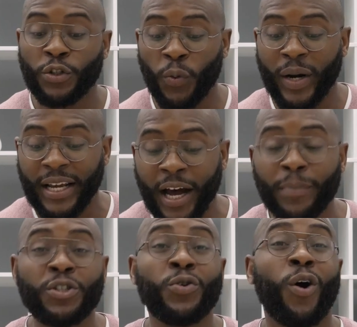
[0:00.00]
So when it
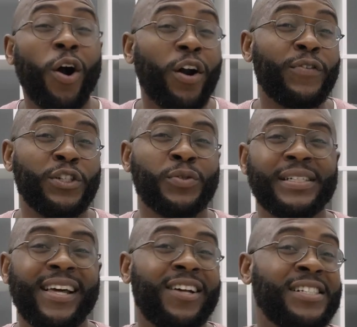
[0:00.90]
comes to artificial
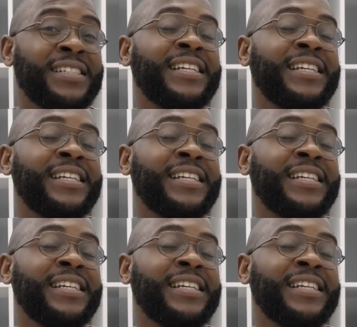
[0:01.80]
intelligence,